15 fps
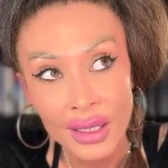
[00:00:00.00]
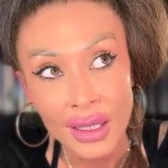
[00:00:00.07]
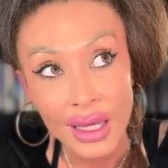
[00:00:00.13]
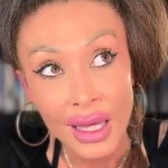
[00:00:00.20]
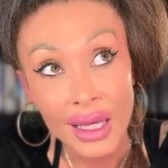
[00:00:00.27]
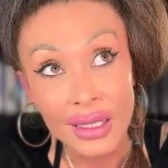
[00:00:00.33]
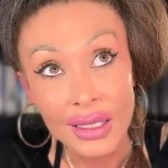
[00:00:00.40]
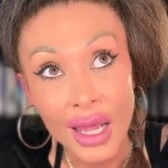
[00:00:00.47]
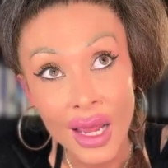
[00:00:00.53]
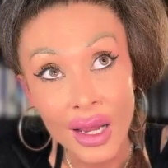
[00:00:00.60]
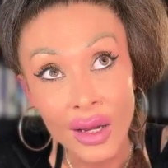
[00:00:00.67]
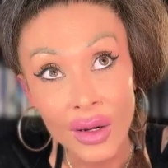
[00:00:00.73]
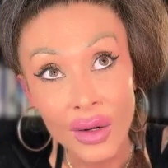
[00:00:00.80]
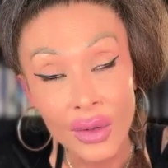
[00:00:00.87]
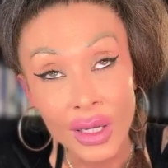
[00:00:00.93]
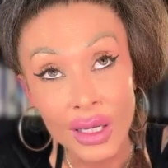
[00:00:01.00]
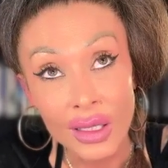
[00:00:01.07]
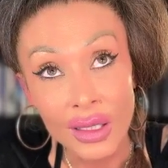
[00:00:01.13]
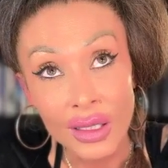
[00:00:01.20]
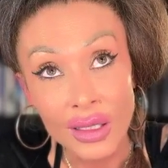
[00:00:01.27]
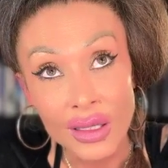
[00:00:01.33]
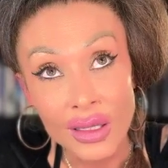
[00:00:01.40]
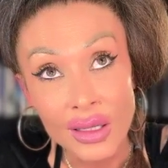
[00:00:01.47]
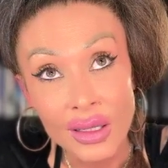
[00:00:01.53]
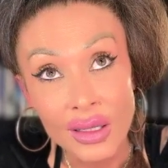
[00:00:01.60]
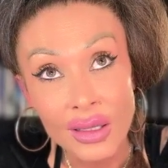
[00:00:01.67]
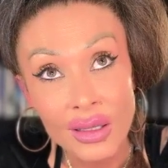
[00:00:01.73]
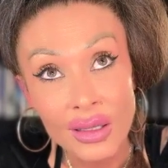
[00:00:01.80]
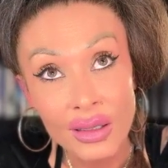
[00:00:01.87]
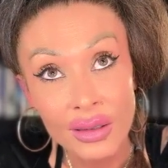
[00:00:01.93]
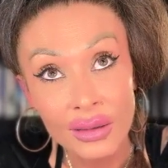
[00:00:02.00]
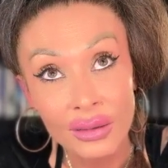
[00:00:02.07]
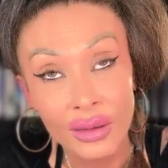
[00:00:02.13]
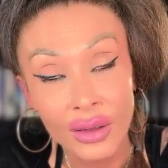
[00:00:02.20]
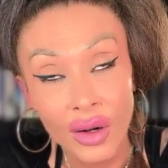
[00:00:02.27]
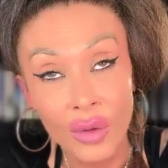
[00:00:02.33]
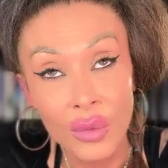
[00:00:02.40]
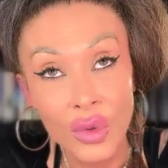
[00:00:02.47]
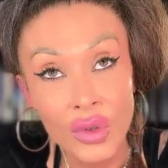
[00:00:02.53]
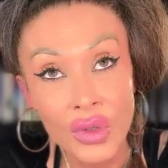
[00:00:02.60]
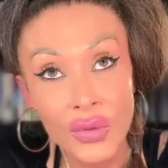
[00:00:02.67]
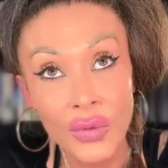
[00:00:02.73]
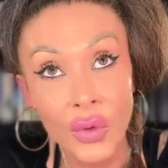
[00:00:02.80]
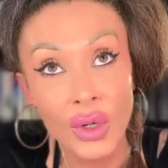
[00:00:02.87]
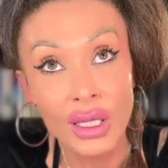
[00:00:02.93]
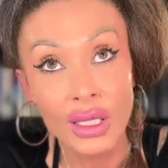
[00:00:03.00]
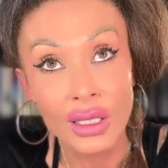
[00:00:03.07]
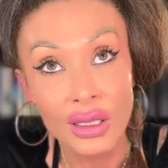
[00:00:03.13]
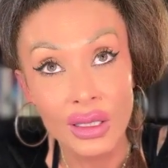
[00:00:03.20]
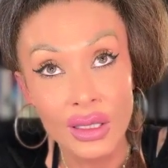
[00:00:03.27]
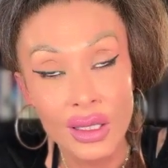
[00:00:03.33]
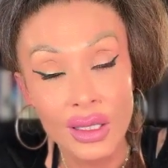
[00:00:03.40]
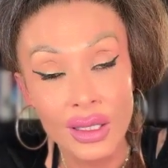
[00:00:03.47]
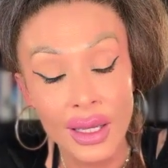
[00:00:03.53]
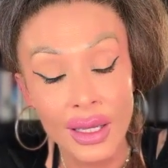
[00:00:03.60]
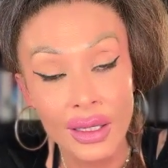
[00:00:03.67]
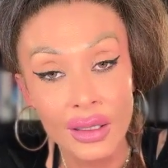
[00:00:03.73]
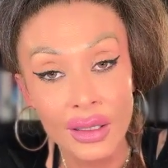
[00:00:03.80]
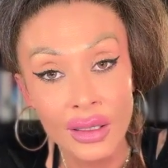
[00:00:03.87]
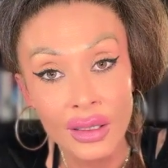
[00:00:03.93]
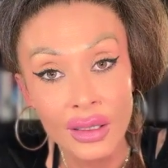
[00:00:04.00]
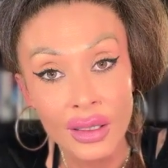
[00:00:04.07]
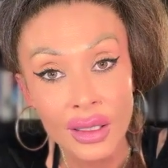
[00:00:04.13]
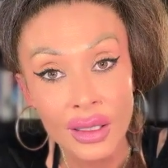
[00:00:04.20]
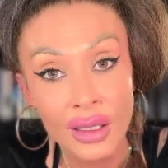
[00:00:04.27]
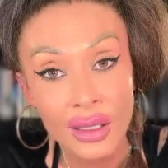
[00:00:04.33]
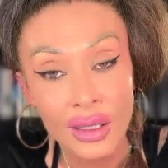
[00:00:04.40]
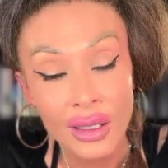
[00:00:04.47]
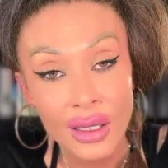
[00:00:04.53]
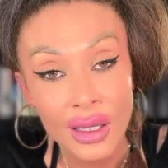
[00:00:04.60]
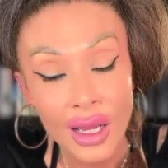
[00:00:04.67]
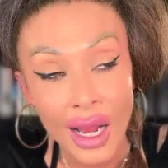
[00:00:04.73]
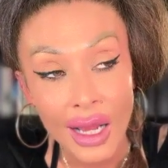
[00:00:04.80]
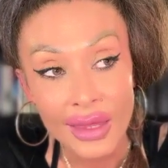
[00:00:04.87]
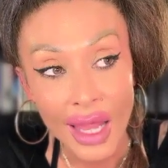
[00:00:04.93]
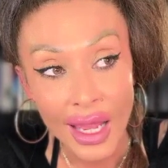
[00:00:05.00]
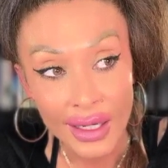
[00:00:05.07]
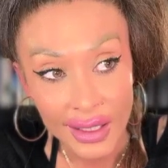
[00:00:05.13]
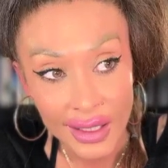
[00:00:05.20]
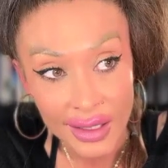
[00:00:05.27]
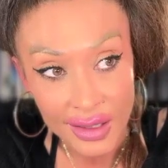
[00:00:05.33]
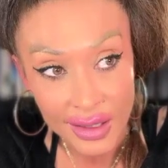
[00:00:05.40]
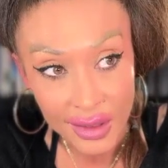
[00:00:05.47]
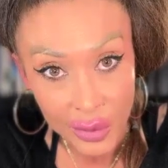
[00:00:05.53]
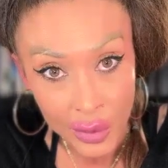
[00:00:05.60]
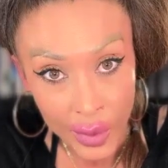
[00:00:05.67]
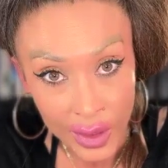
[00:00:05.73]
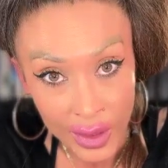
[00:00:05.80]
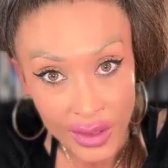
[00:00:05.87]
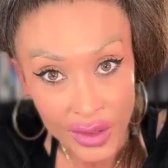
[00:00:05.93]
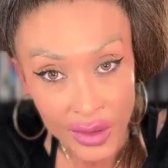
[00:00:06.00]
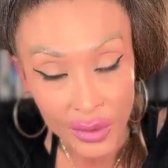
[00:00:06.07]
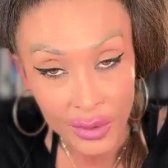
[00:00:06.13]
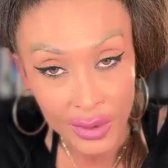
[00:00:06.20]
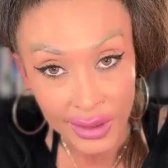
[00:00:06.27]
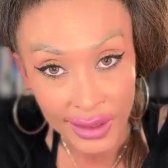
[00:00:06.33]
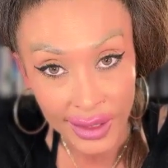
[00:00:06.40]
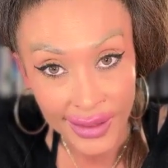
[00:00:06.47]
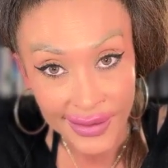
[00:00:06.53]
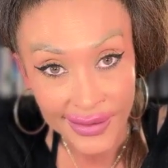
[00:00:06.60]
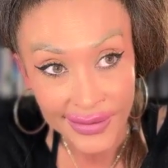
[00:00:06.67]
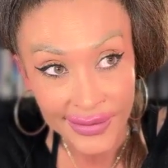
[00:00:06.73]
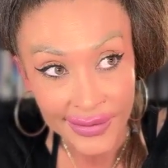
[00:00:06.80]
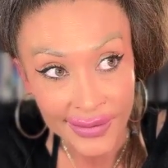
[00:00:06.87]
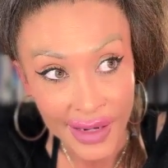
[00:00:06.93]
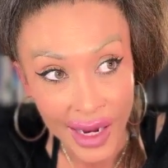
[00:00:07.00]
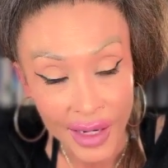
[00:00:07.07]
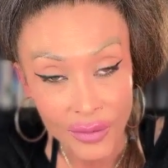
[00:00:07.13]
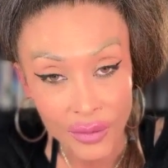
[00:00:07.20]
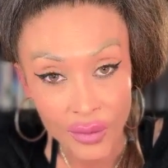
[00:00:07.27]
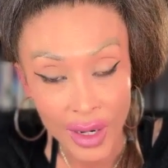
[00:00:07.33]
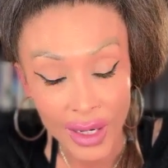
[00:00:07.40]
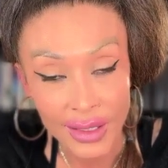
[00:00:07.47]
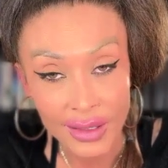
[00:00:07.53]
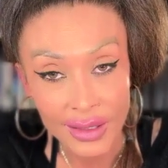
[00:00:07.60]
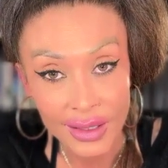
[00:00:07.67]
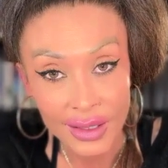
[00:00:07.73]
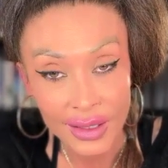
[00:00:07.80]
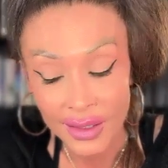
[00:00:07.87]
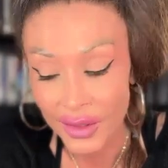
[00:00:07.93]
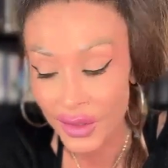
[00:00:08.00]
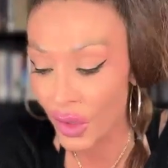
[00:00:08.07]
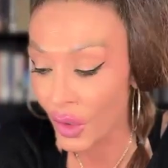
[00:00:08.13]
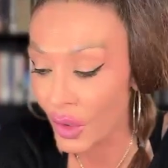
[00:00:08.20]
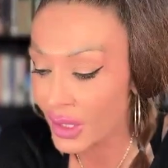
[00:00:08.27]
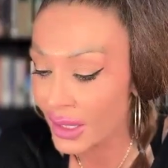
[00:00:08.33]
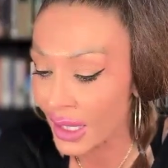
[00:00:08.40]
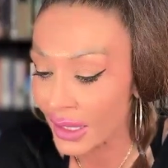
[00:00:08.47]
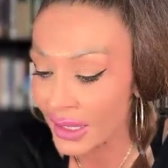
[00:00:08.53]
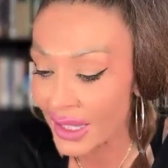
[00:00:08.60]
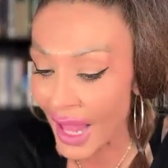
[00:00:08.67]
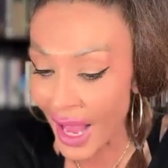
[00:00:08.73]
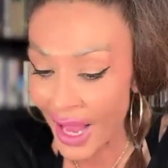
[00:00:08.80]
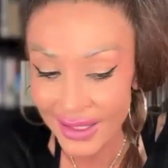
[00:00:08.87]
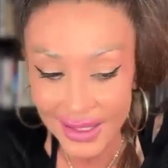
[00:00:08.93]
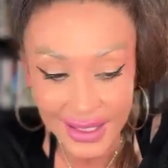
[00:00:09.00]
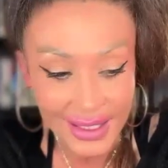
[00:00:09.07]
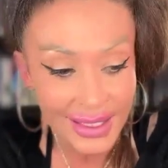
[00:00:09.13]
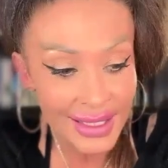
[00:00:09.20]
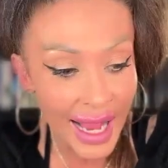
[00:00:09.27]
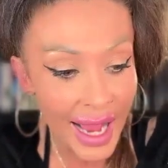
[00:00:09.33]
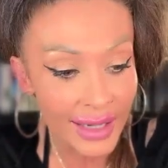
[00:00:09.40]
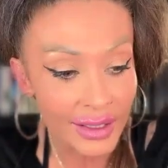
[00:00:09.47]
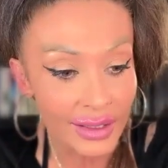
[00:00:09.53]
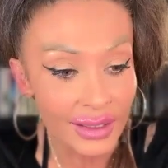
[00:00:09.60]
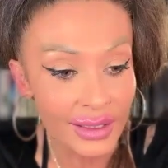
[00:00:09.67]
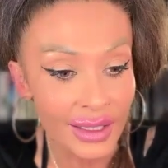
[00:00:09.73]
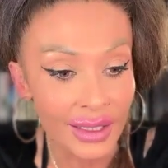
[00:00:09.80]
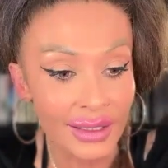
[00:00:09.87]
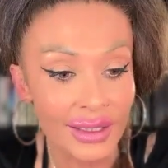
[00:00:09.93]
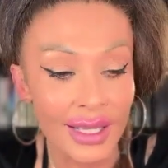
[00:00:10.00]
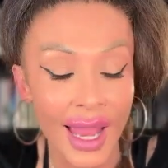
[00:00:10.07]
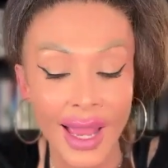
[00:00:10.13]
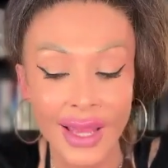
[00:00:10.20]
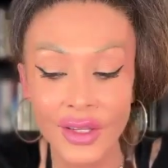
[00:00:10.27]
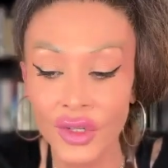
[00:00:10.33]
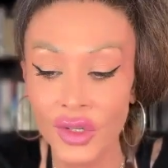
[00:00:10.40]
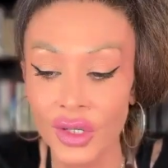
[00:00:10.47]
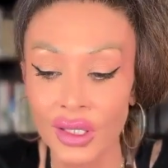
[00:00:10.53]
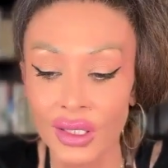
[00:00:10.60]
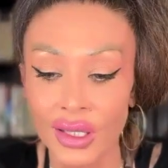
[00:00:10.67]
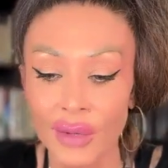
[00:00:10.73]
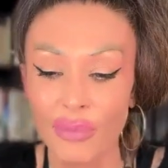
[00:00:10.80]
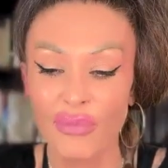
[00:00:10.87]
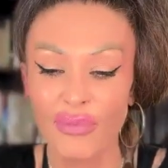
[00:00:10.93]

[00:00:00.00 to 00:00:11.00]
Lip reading: And now it is almost 40 years later, and that is what I do in life. I write. So it's like that Saturn in Cancer, the